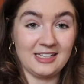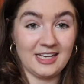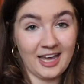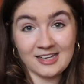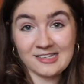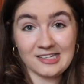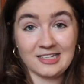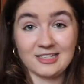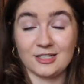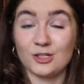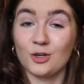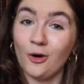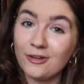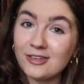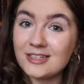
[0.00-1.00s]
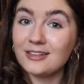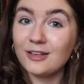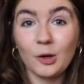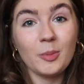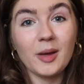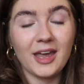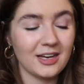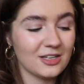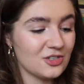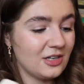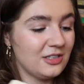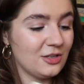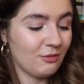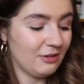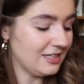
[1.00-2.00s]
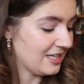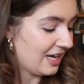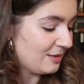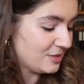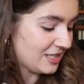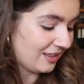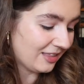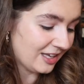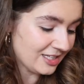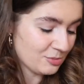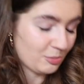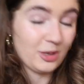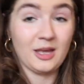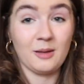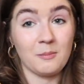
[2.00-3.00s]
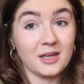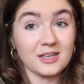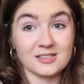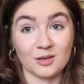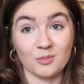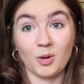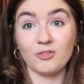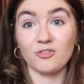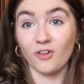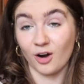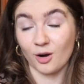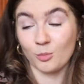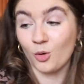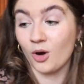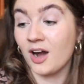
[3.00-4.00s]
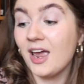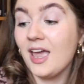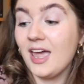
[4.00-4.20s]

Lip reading: Yes, it does cost a little bit extra to retypeset things, but it makes them far more